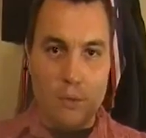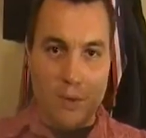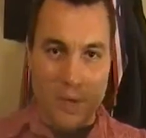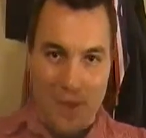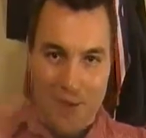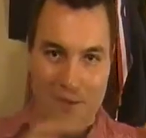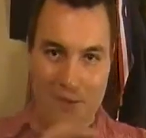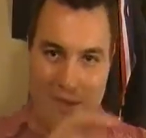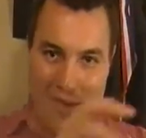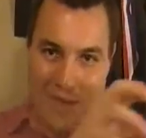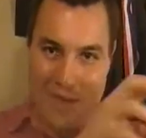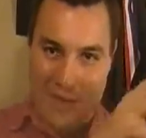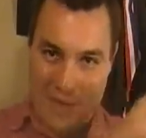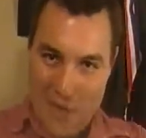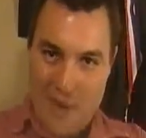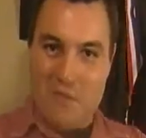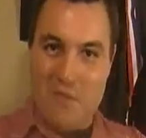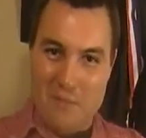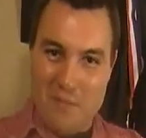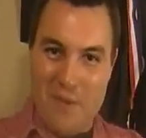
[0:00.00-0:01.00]
without a
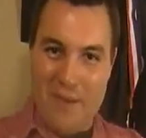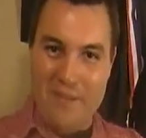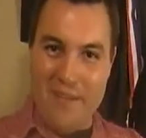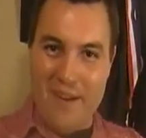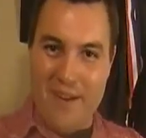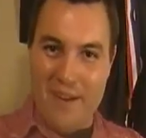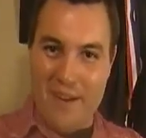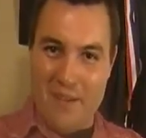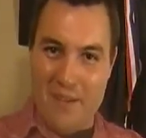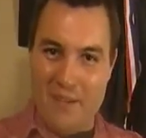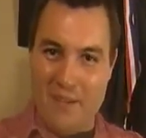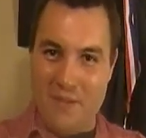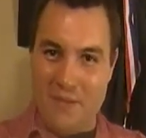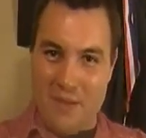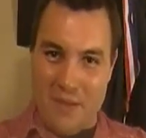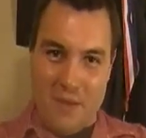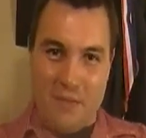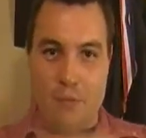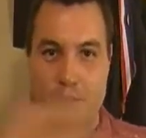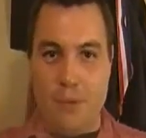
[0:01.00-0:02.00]
government, right?
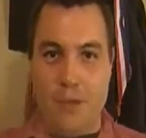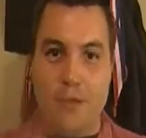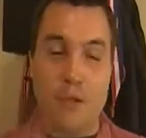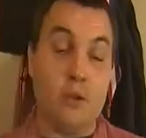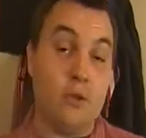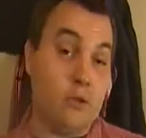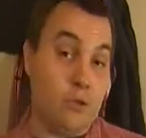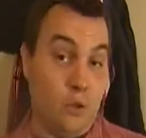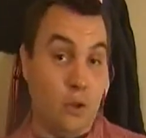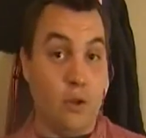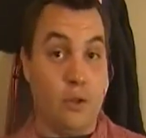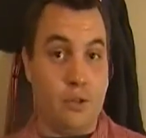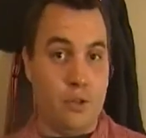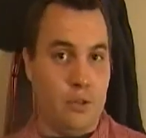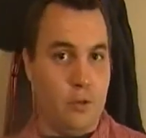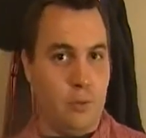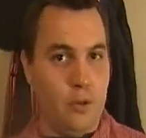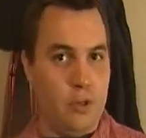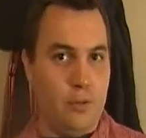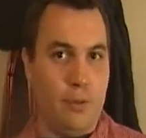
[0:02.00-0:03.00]
You can have competing
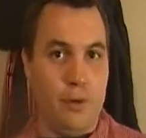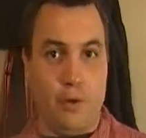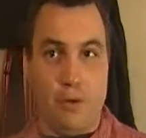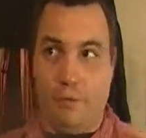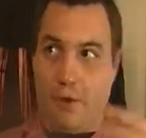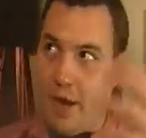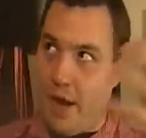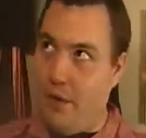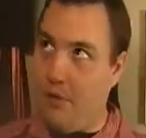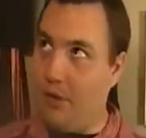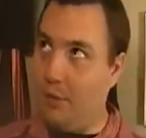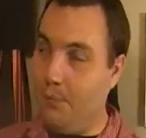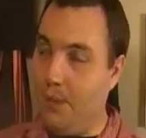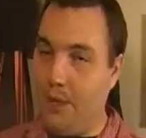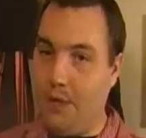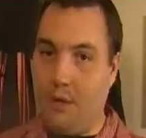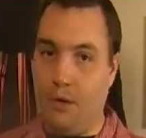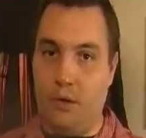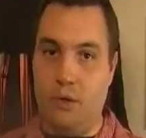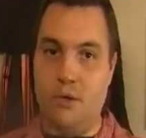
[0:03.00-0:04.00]
currencies. The reason we don't even have
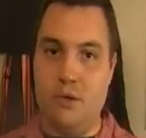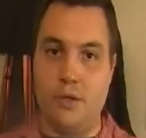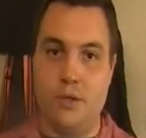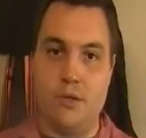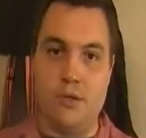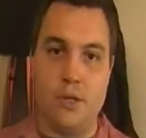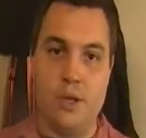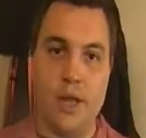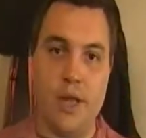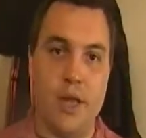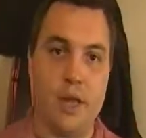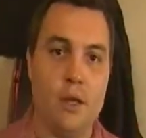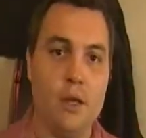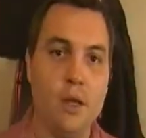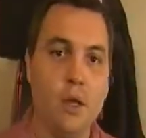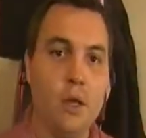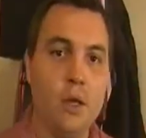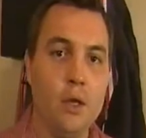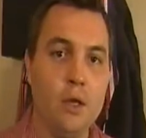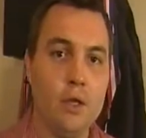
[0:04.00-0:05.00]
competing currencies
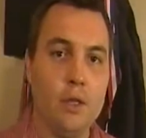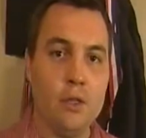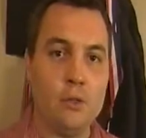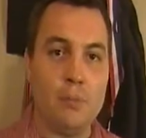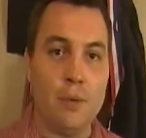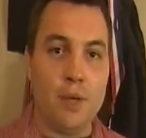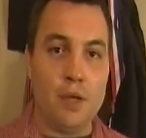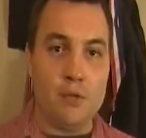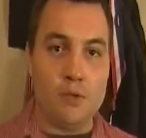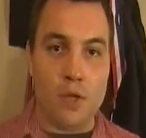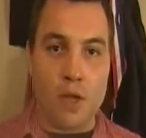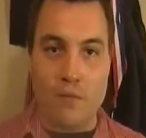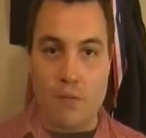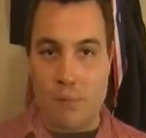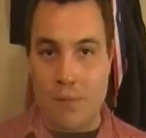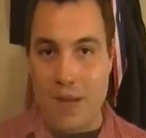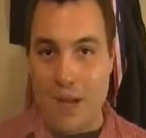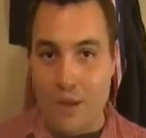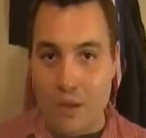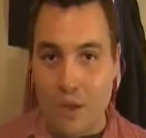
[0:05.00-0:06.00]
today is because the
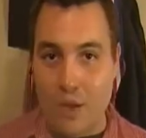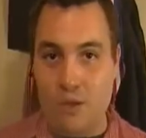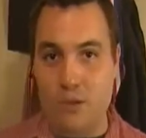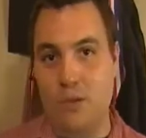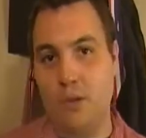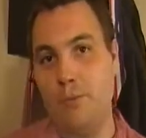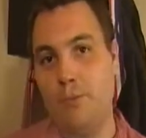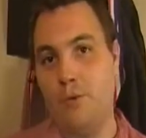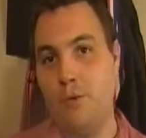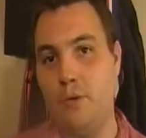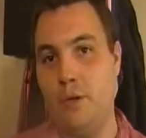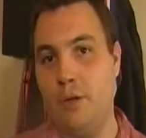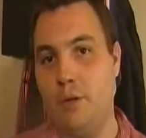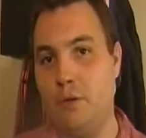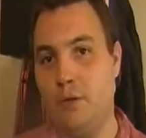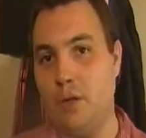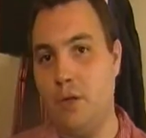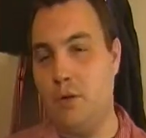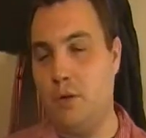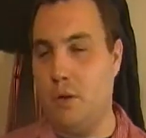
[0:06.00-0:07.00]
government outlaws them through
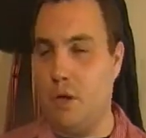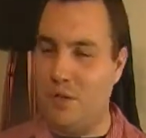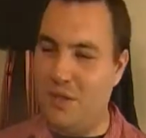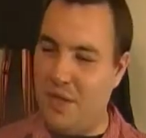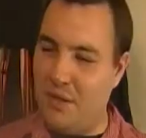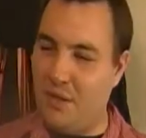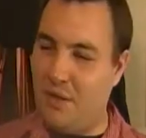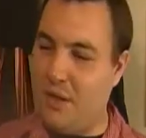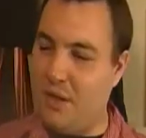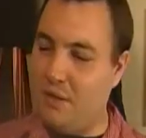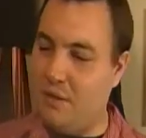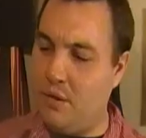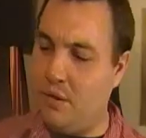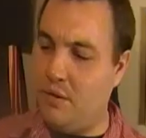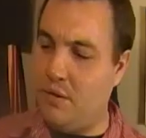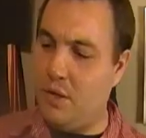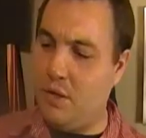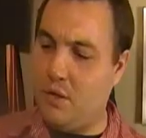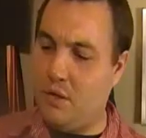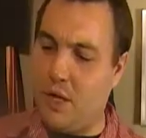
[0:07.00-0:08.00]
legal tender laws. Not that
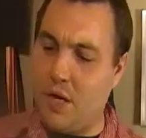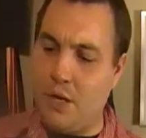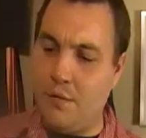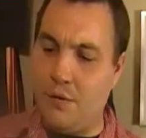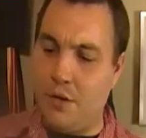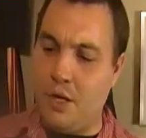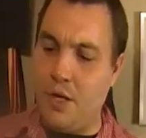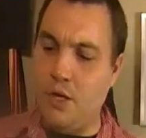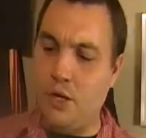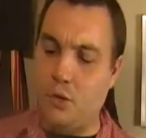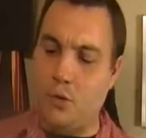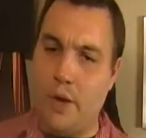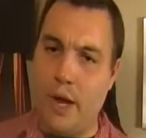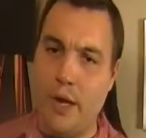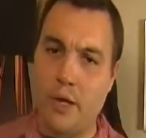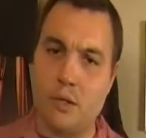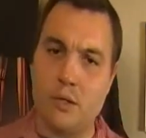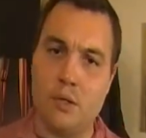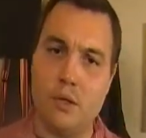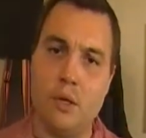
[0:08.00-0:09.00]
it's kind of an
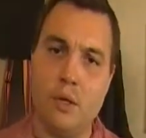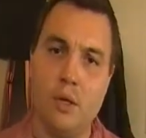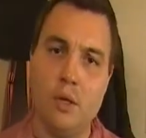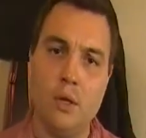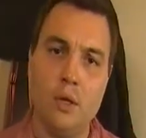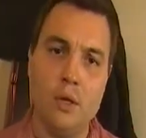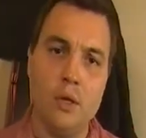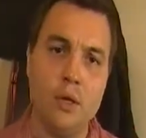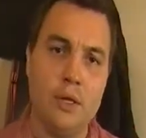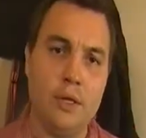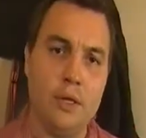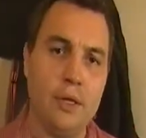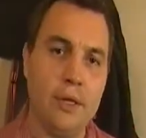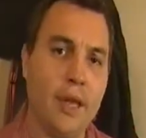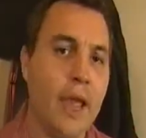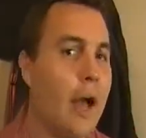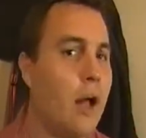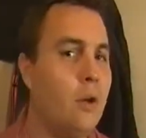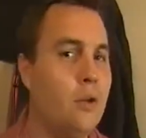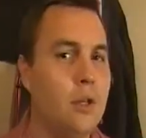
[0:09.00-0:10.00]
indirect
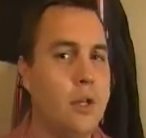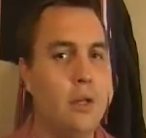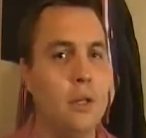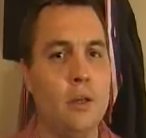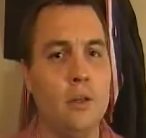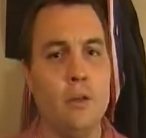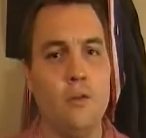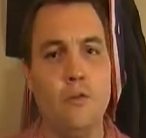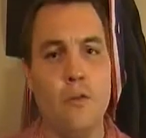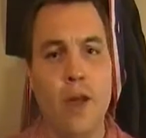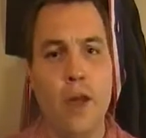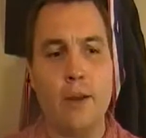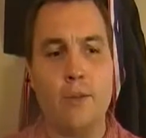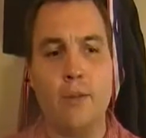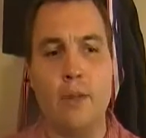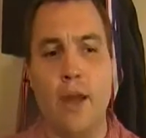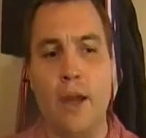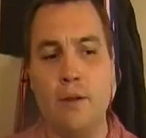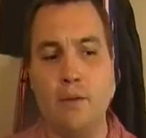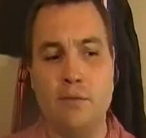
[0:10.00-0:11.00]
illegality in the
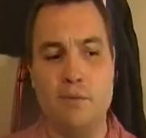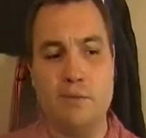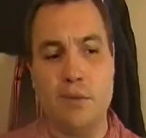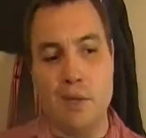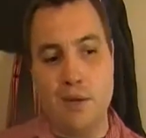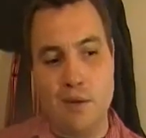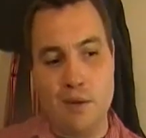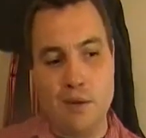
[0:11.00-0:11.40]
fact that,